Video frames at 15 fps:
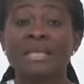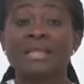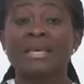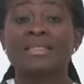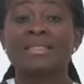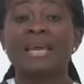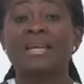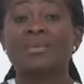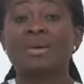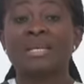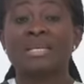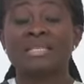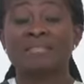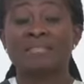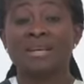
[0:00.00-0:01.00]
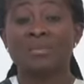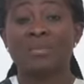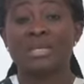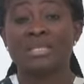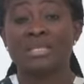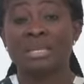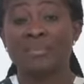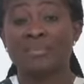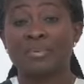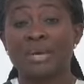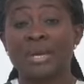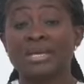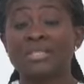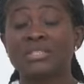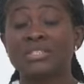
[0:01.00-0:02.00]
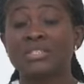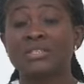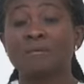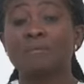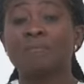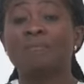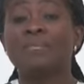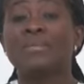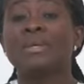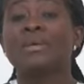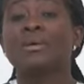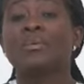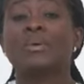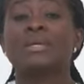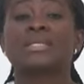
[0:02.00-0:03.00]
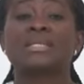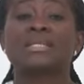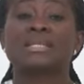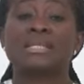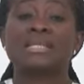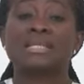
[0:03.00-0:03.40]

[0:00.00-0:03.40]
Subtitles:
The third one is evaluation apprehension, which is the